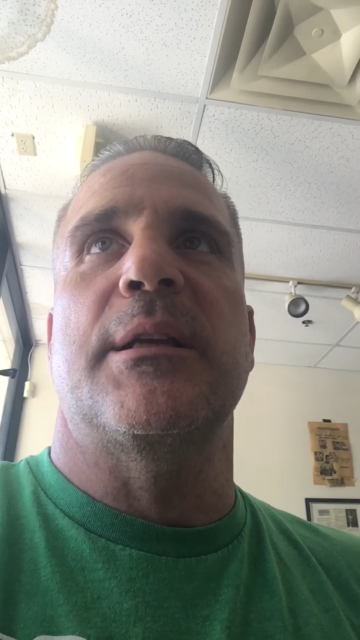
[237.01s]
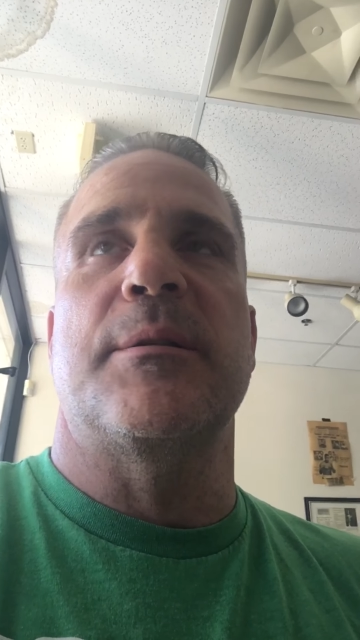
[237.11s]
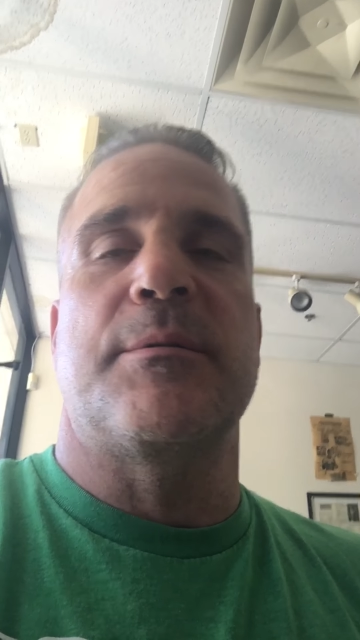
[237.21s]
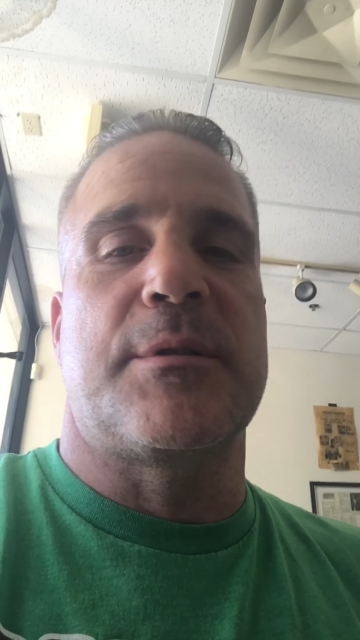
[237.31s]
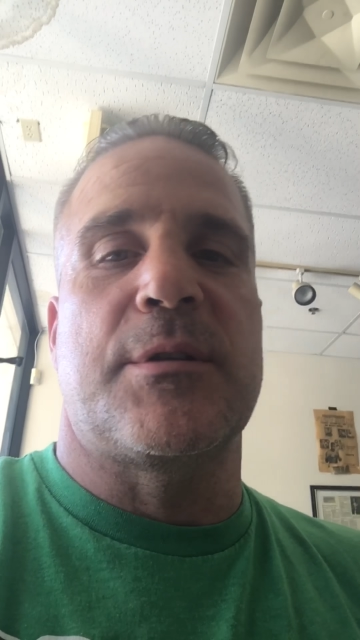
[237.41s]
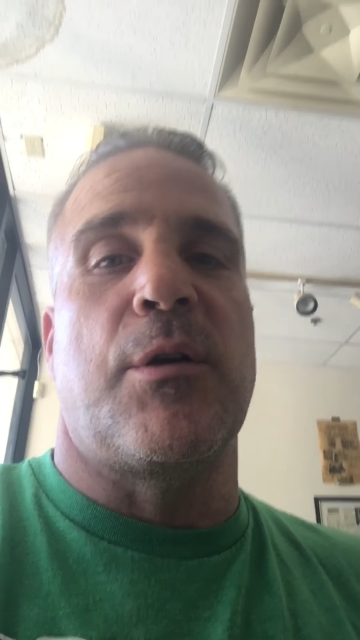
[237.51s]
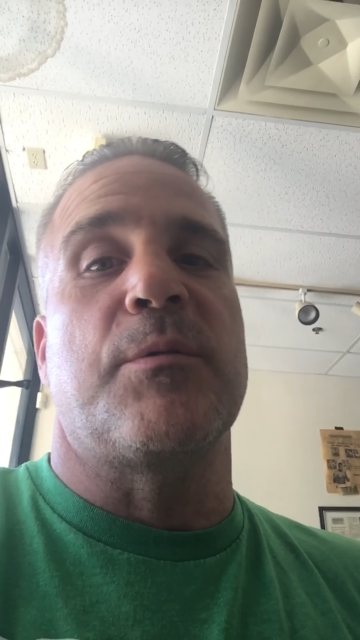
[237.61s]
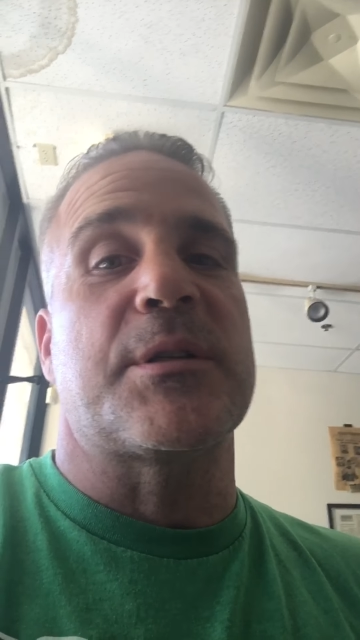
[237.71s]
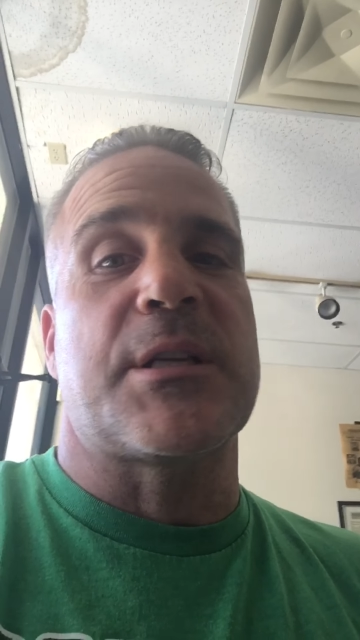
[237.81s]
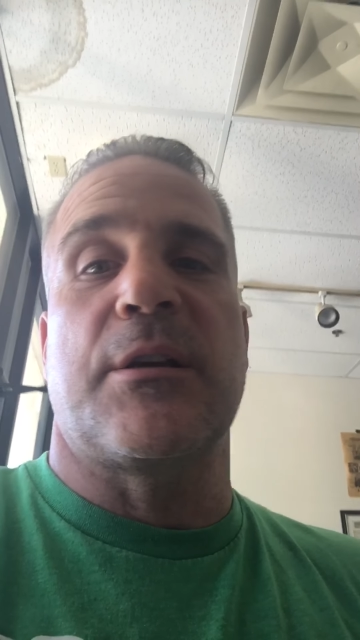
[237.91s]
And Tony
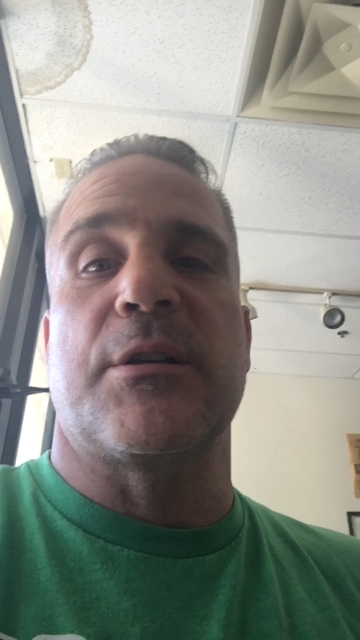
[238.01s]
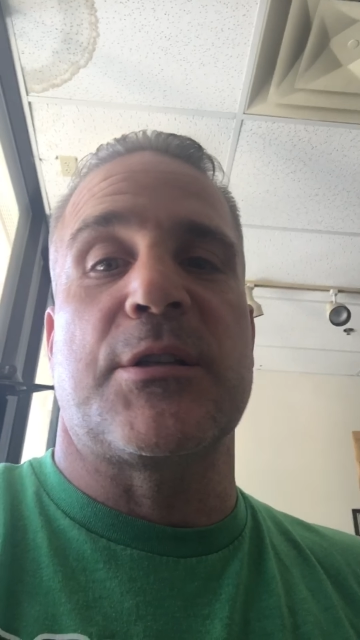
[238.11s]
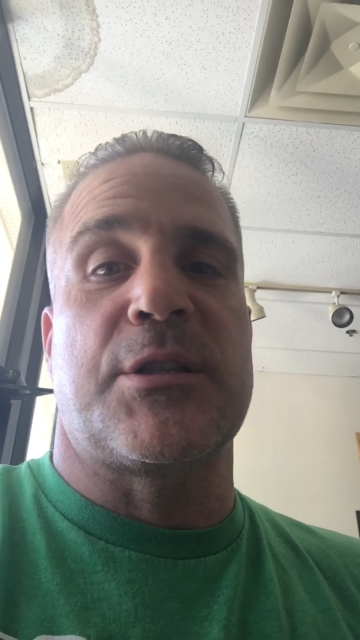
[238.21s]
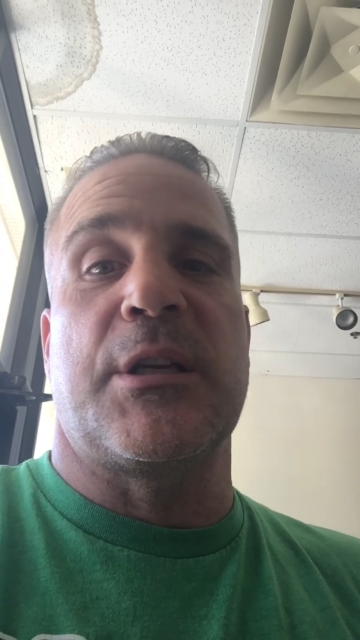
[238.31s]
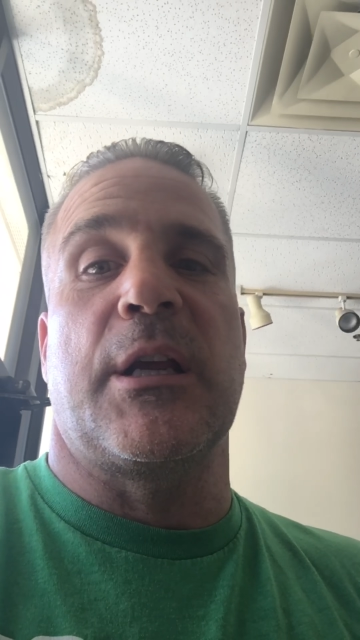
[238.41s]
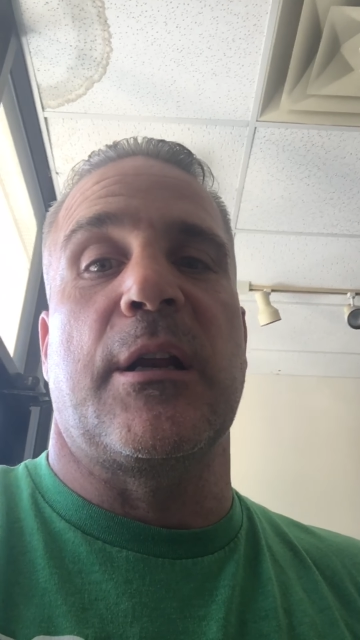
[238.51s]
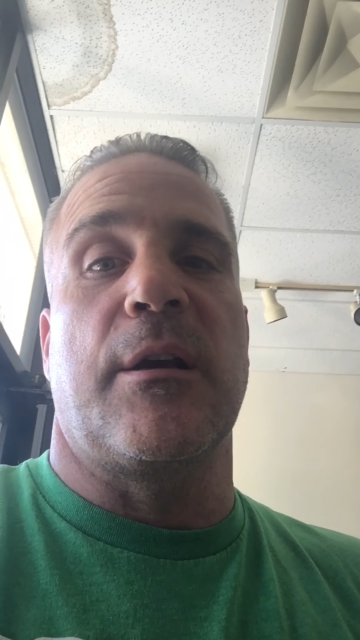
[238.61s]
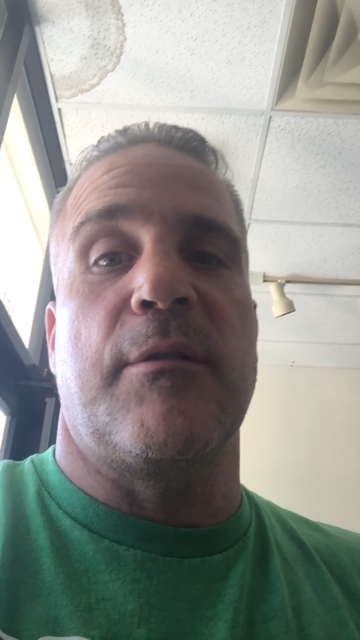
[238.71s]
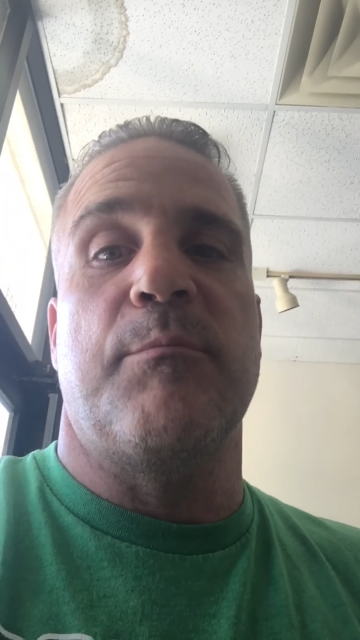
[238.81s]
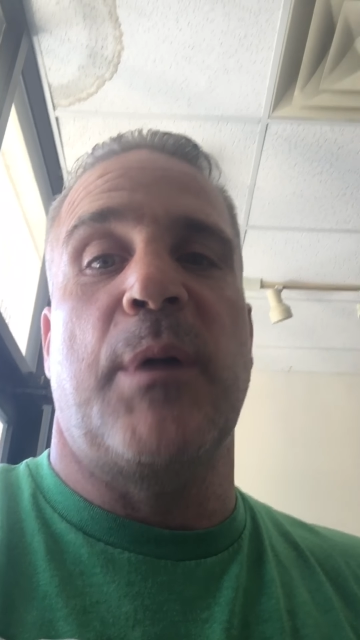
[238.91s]
was scared as shit
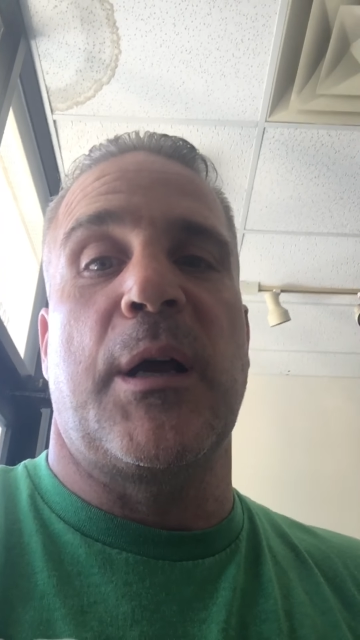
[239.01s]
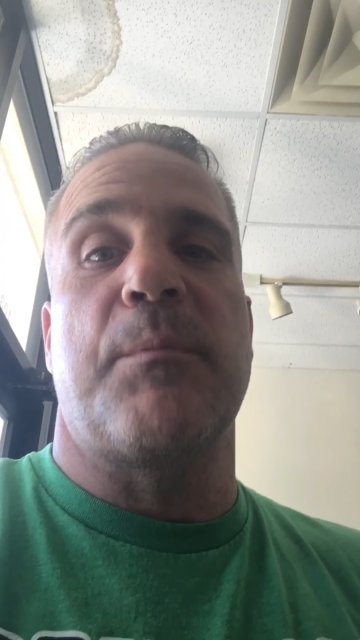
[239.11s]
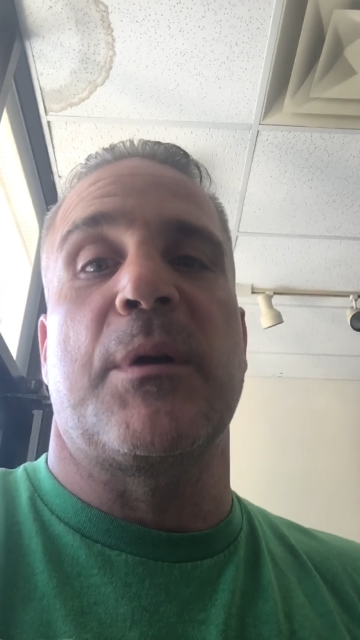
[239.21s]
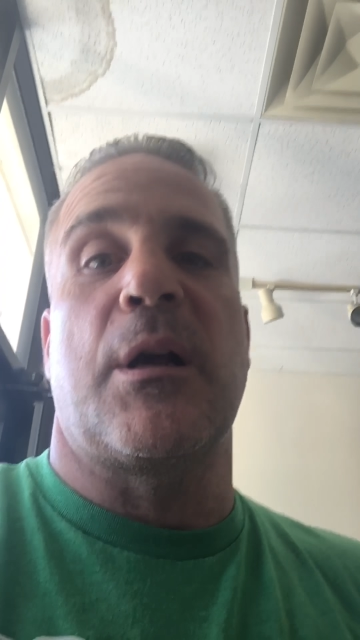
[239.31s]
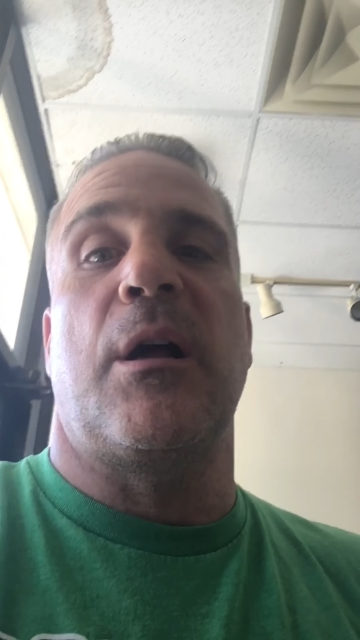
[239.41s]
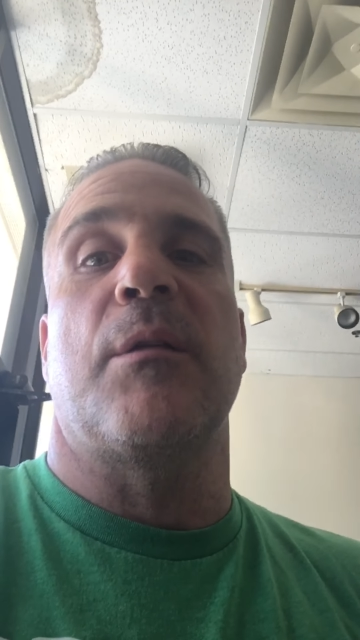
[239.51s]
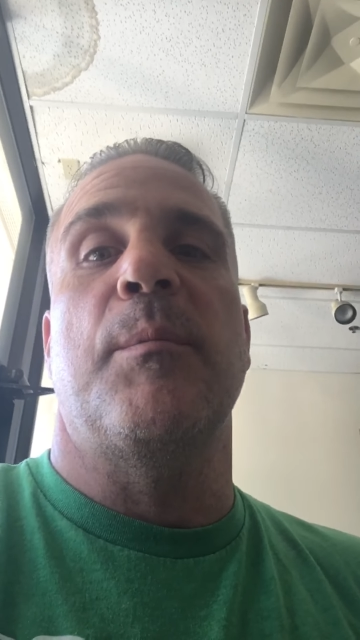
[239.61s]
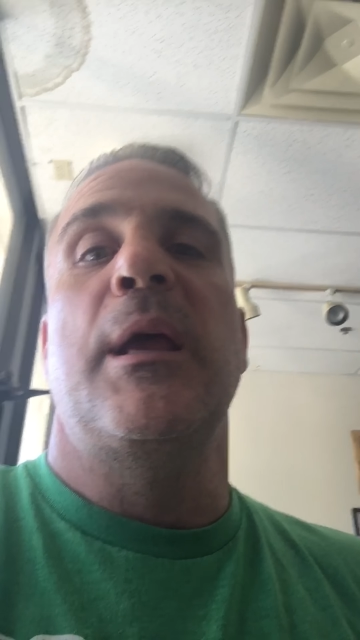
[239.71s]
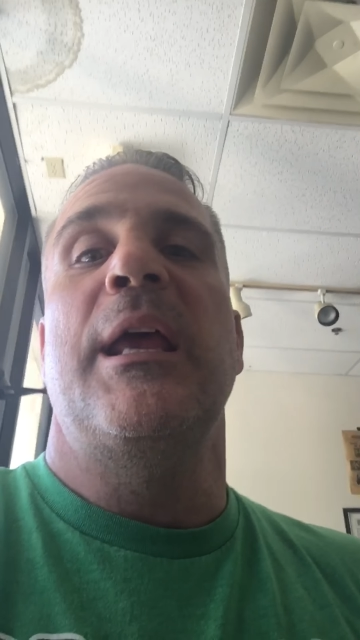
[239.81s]
of Mike McCollum.